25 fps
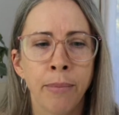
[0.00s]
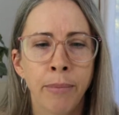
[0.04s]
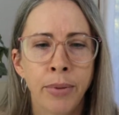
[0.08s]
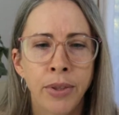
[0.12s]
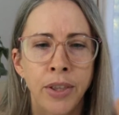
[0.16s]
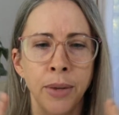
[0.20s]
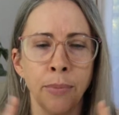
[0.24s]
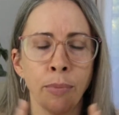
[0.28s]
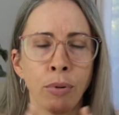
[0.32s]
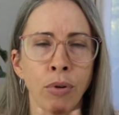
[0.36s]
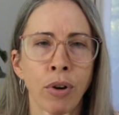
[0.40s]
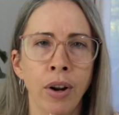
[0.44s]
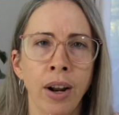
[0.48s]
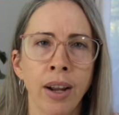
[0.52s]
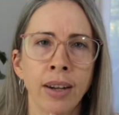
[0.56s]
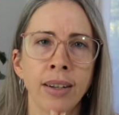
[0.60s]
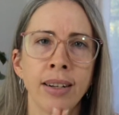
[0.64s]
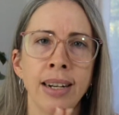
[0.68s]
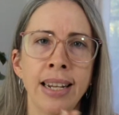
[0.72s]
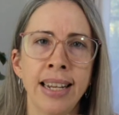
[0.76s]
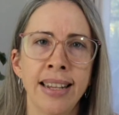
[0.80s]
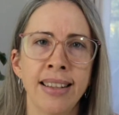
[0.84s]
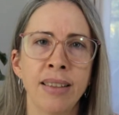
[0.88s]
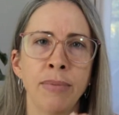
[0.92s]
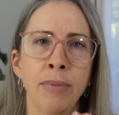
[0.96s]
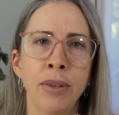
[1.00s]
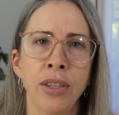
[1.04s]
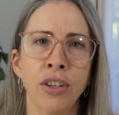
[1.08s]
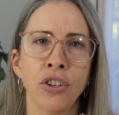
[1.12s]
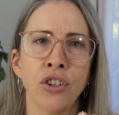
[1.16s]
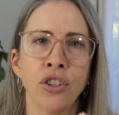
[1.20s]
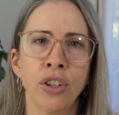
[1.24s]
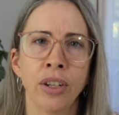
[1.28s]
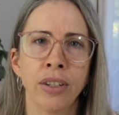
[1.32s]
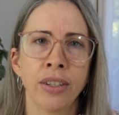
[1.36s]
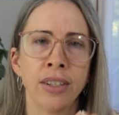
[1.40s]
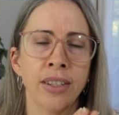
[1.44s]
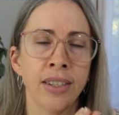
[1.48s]
but the product needs to be
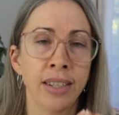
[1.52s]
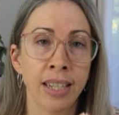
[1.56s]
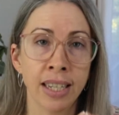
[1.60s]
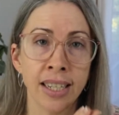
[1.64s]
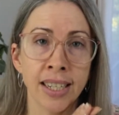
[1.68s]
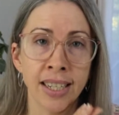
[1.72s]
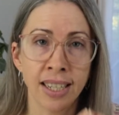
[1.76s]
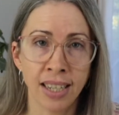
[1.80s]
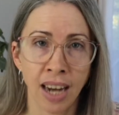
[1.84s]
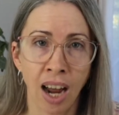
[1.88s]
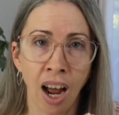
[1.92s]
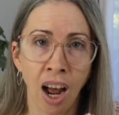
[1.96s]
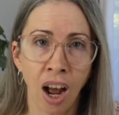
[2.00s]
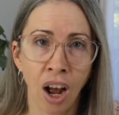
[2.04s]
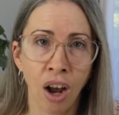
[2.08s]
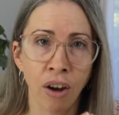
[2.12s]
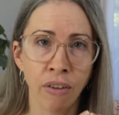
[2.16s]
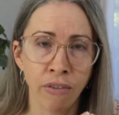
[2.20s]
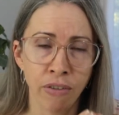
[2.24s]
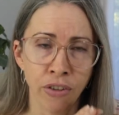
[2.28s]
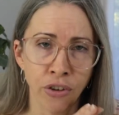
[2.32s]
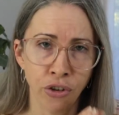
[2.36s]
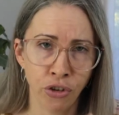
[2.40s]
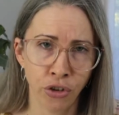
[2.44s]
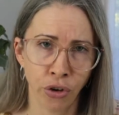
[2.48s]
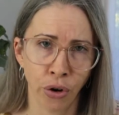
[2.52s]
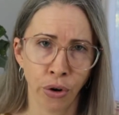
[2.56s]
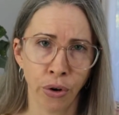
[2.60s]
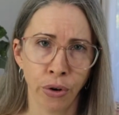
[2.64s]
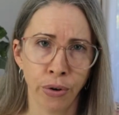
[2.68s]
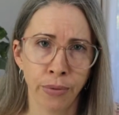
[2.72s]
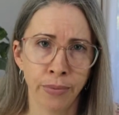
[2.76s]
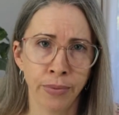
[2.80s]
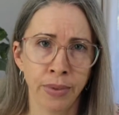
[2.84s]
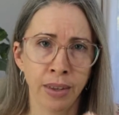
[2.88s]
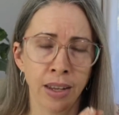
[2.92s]
the star of the show.